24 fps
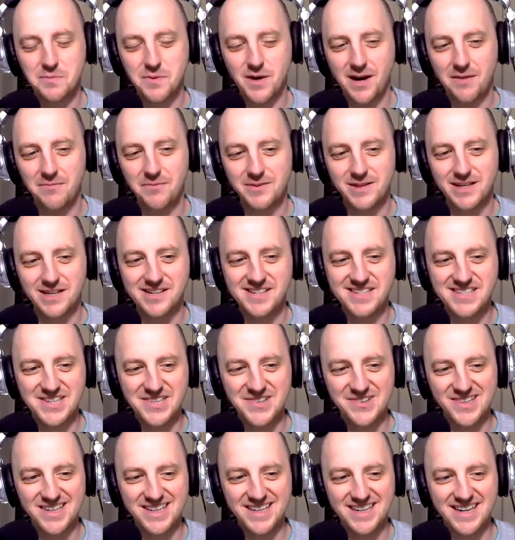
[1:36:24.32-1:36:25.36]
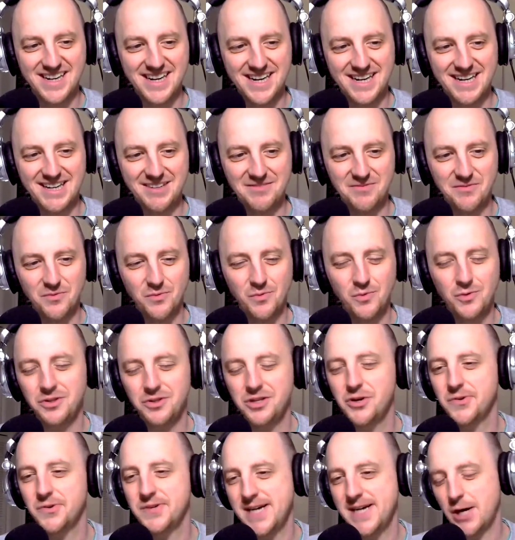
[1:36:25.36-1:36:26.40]
probably going to do it. We'll
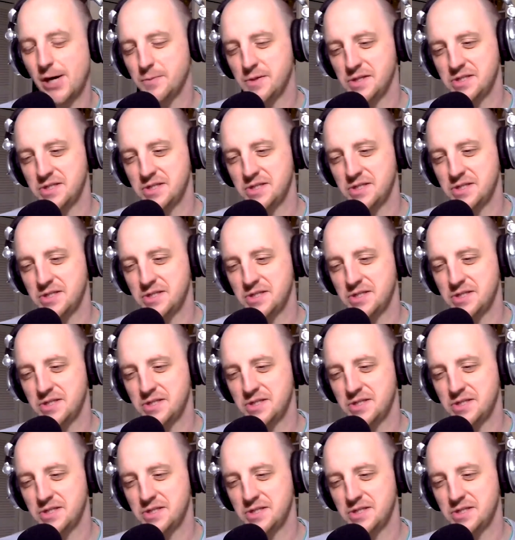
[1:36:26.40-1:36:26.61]
no doubt